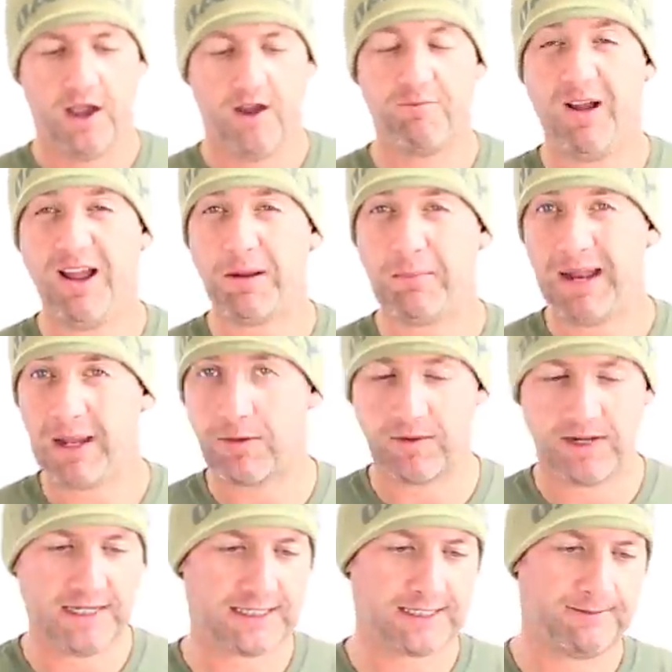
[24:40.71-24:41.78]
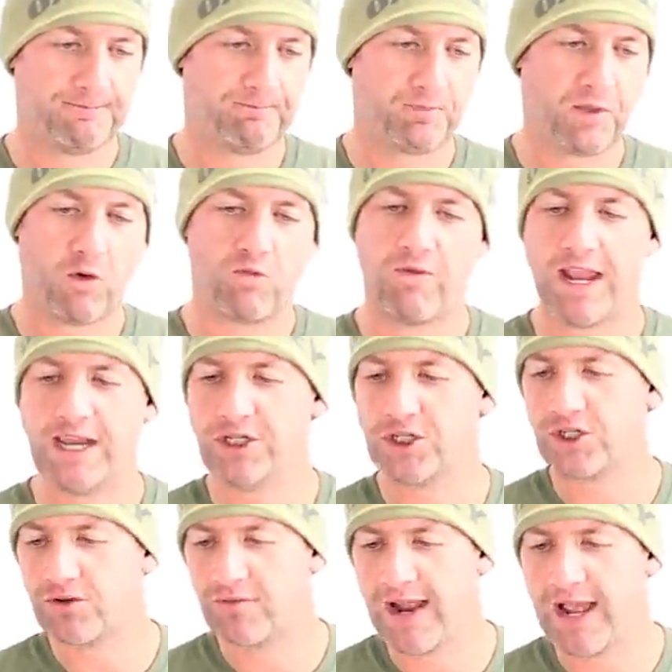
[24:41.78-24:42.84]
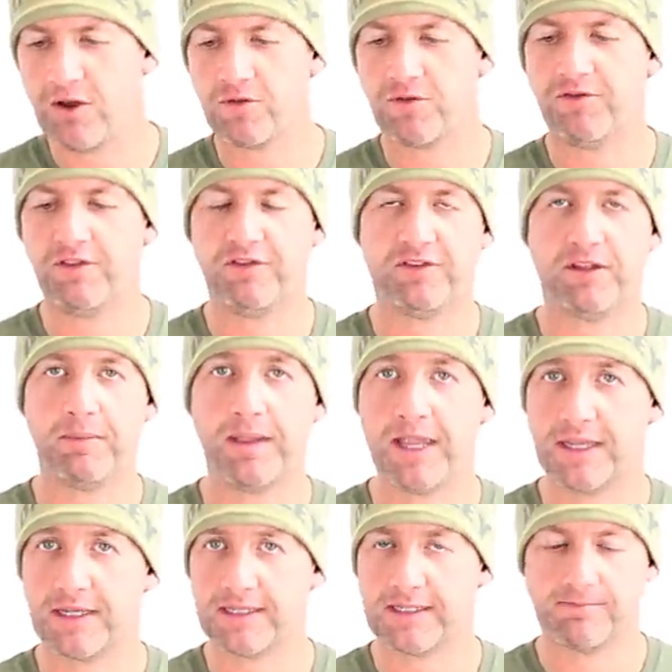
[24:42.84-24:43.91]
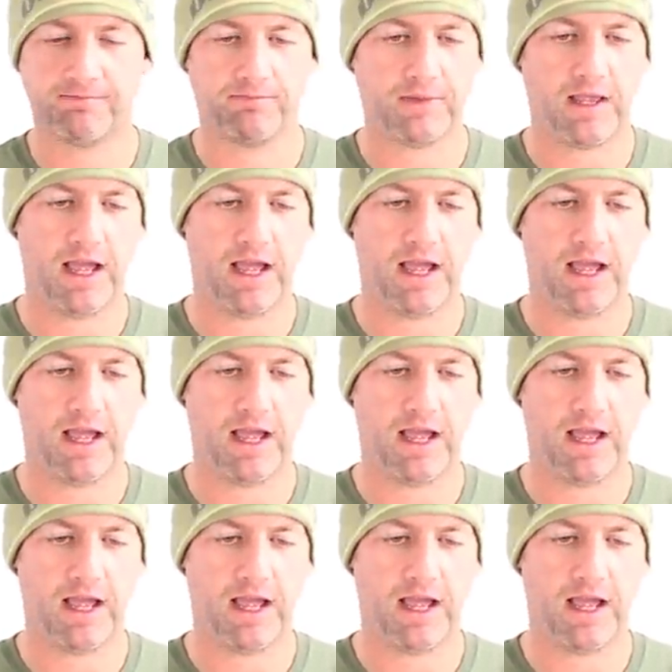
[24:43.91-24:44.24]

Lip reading: I've had a plink with this, range is around 50 meters,